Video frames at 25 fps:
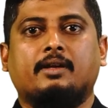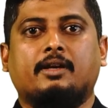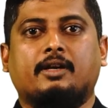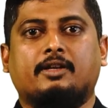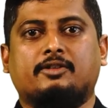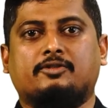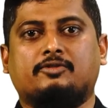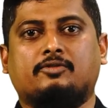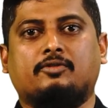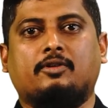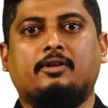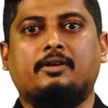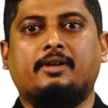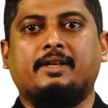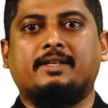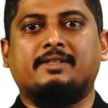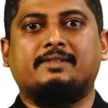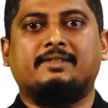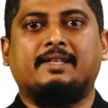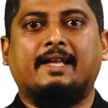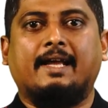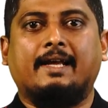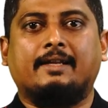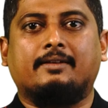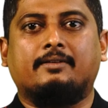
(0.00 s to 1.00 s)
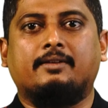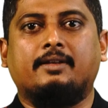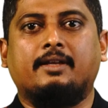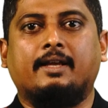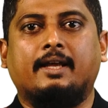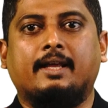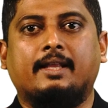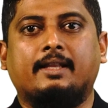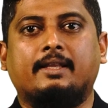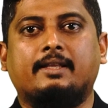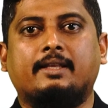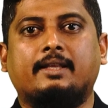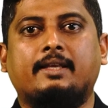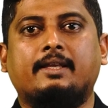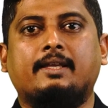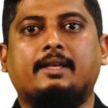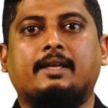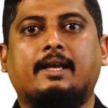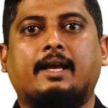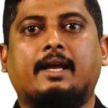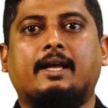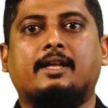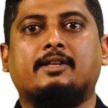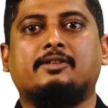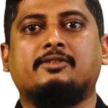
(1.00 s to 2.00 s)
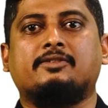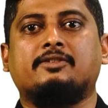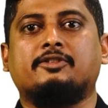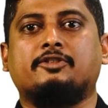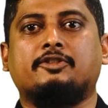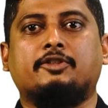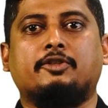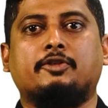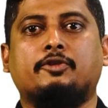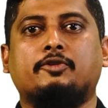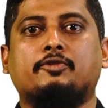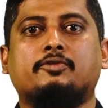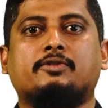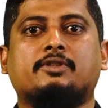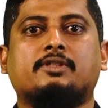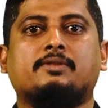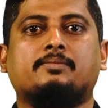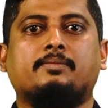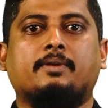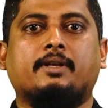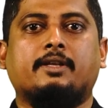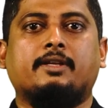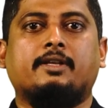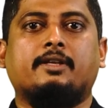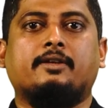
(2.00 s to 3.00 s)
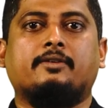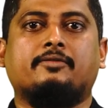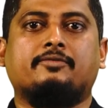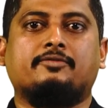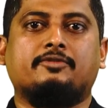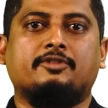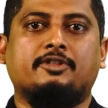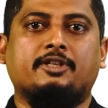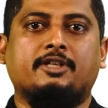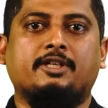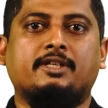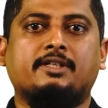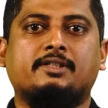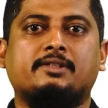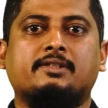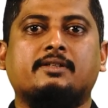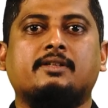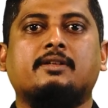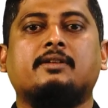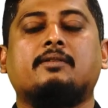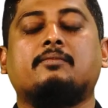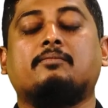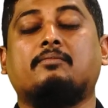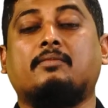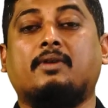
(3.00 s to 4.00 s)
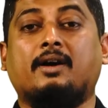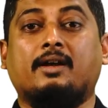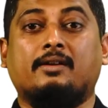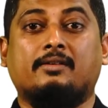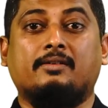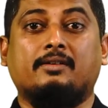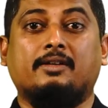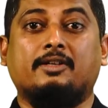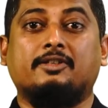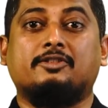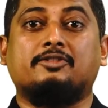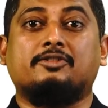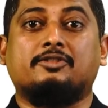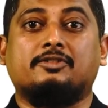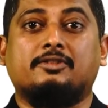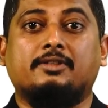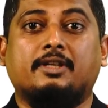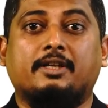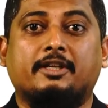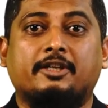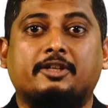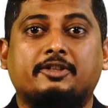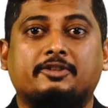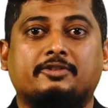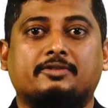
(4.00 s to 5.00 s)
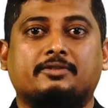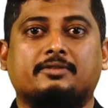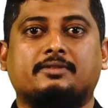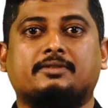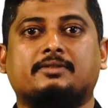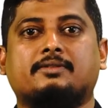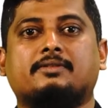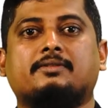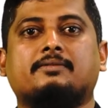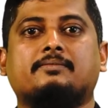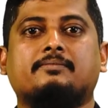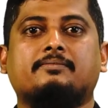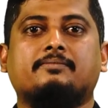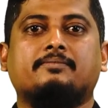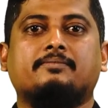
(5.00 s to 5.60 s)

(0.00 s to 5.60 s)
It's not exactly healthy as she uses plenty of cheese, but it's delicious.